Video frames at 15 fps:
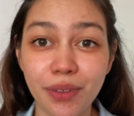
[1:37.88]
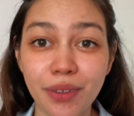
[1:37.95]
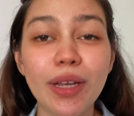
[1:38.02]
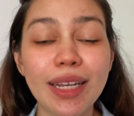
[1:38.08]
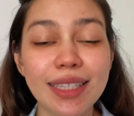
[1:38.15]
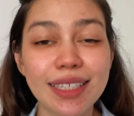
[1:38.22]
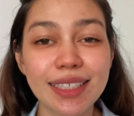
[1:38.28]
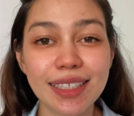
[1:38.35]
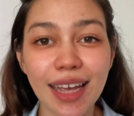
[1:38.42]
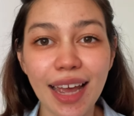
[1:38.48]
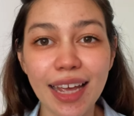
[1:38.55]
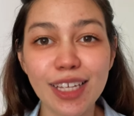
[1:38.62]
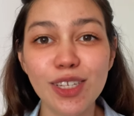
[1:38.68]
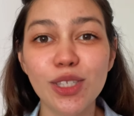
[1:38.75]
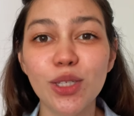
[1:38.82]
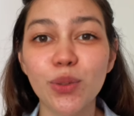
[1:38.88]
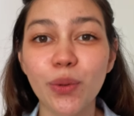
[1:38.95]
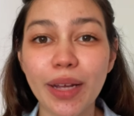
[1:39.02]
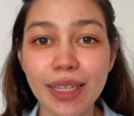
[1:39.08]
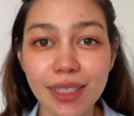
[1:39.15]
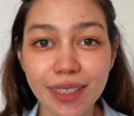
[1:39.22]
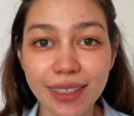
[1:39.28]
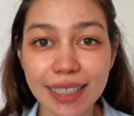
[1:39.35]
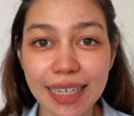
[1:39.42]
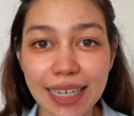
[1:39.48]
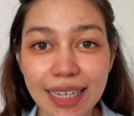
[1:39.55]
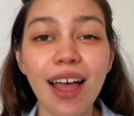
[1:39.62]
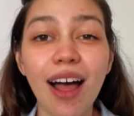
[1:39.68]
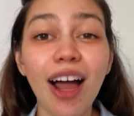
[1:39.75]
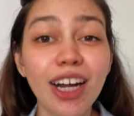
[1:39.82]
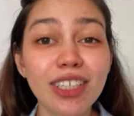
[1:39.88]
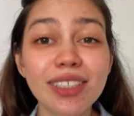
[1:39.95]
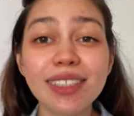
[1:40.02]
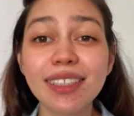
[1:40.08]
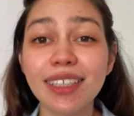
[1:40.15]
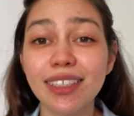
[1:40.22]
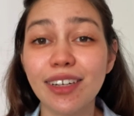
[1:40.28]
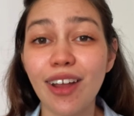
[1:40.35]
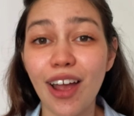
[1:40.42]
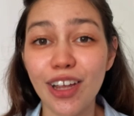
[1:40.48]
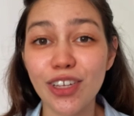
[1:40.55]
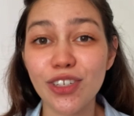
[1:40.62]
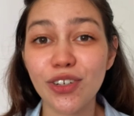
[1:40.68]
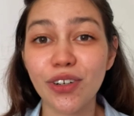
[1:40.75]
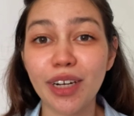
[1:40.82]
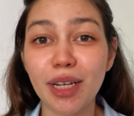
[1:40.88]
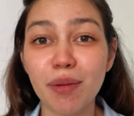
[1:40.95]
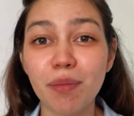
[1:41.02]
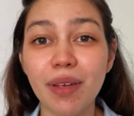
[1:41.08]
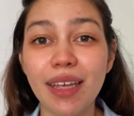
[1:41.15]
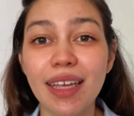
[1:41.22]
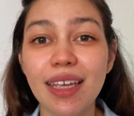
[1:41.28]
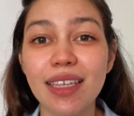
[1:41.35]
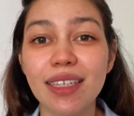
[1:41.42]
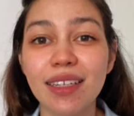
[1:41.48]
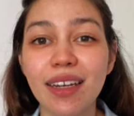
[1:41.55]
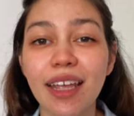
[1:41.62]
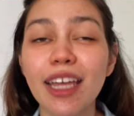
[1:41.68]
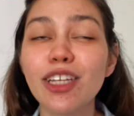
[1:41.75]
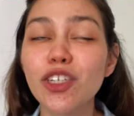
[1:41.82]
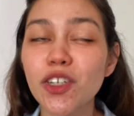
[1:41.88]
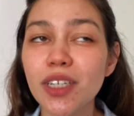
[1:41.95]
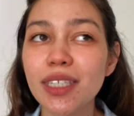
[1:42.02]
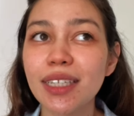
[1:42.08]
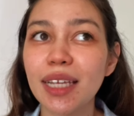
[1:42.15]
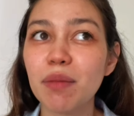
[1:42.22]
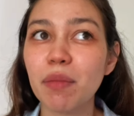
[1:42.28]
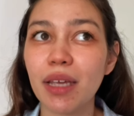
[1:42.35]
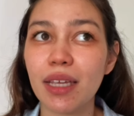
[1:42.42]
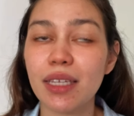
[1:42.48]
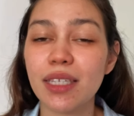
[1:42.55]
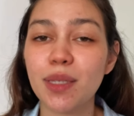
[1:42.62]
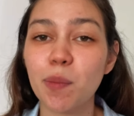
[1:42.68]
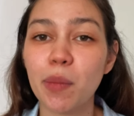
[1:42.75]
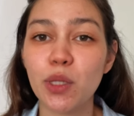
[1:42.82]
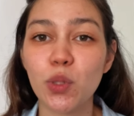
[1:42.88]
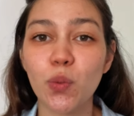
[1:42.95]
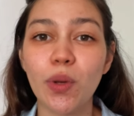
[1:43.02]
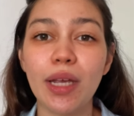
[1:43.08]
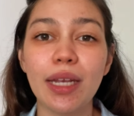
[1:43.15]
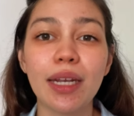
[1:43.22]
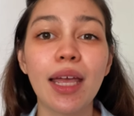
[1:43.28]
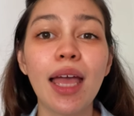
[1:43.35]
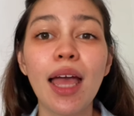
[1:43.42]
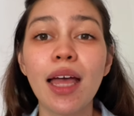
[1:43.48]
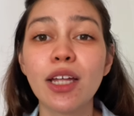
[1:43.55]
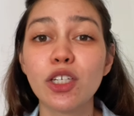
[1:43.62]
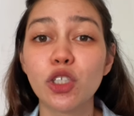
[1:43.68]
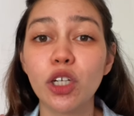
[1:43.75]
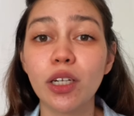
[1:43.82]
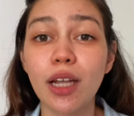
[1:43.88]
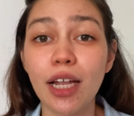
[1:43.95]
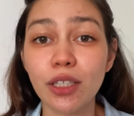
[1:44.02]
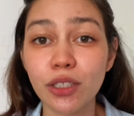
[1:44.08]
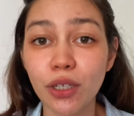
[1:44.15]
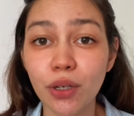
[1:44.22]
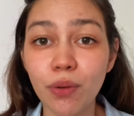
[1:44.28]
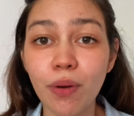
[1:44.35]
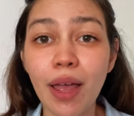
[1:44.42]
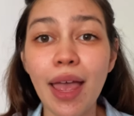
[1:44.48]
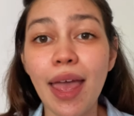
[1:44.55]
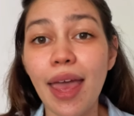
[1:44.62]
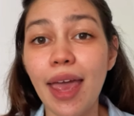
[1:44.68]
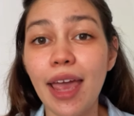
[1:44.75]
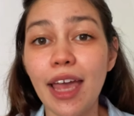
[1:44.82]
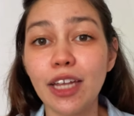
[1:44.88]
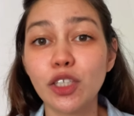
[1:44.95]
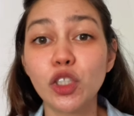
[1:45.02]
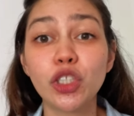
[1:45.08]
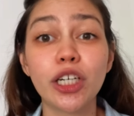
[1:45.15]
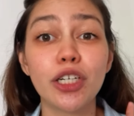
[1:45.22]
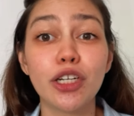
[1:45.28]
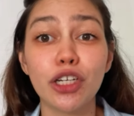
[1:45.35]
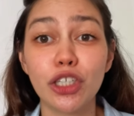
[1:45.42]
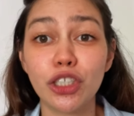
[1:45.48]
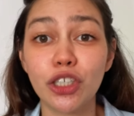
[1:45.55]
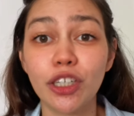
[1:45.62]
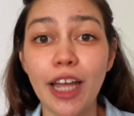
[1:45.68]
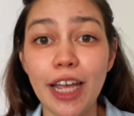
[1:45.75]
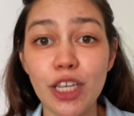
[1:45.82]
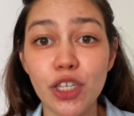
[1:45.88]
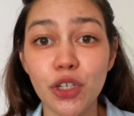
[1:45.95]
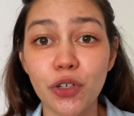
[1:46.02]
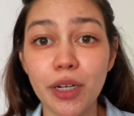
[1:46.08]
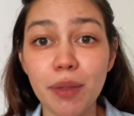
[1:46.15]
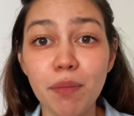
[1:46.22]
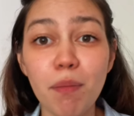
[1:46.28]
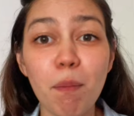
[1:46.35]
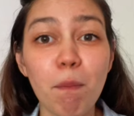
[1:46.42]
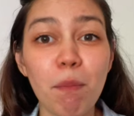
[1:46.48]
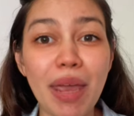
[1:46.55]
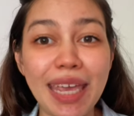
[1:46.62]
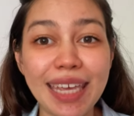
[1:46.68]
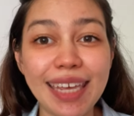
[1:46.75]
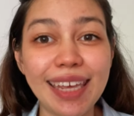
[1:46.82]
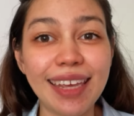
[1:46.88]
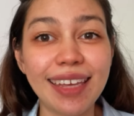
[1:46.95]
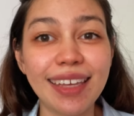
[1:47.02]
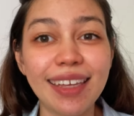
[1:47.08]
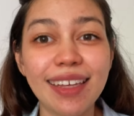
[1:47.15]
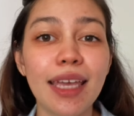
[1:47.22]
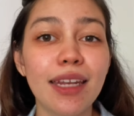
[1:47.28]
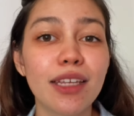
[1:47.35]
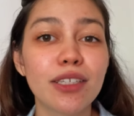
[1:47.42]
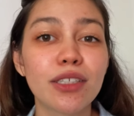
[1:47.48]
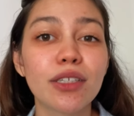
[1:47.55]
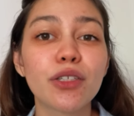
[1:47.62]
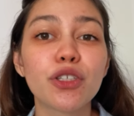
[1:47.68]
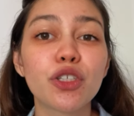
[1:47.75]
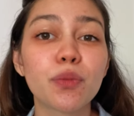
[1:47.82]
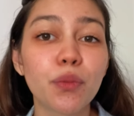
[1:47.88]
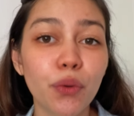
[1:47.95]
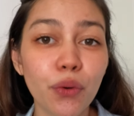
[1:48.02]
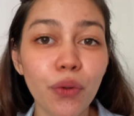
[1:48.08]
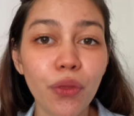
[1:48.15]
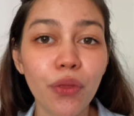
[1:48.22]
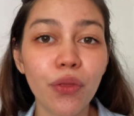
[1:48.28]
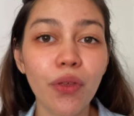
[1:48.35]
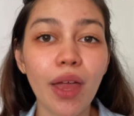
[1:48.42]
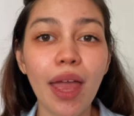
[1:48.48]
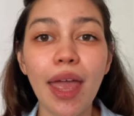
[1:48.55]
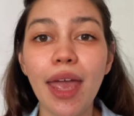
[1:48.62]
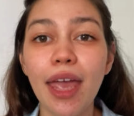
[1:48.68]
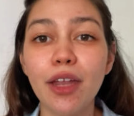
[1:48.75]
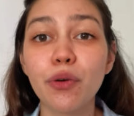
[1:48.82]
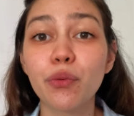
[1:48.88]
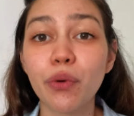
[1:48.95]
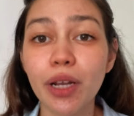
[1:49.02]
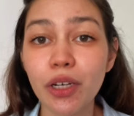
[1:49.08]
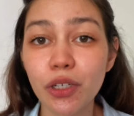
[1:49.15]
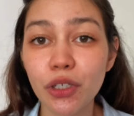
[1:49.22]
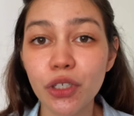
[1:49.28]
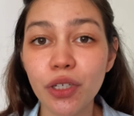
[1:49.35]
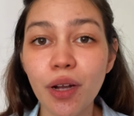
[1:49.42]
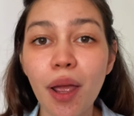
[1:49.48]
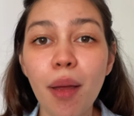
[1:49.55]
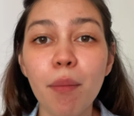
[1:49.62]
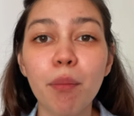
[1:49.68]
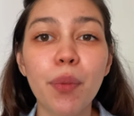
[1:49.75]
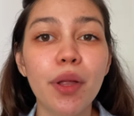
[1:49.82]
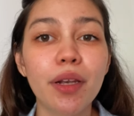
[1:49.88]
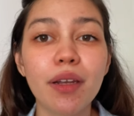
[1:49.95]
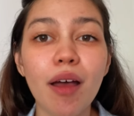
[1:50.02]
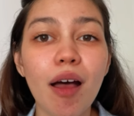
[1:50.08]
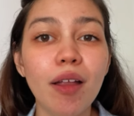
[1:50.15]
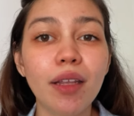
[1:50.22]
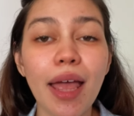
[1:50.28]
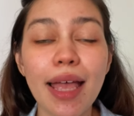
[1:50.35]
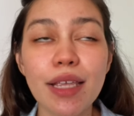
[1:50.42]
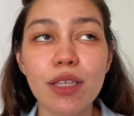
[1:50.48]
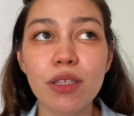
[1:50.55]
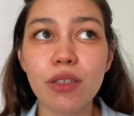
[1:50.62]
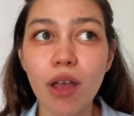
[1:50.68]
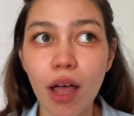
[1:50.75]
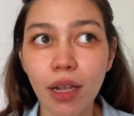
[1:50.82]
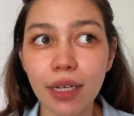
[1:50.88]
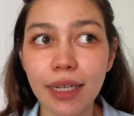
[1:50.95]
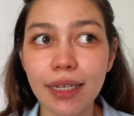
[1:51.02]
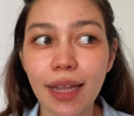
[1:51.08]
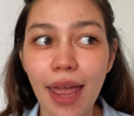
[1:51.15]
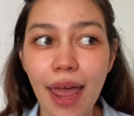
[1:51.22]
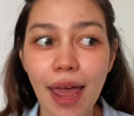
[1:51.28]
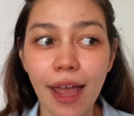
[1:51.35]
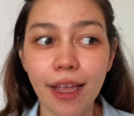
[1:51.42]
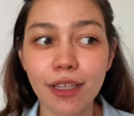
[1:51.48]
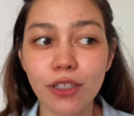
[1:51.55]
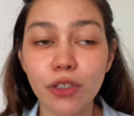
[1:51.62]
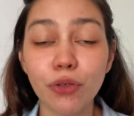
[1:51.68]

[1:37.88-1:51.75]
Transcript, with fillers: with its ties to Italy, Argentinian ice cream is an interesting mix between gelato and traditional ice cream making. It is smooth and rich but not as solid as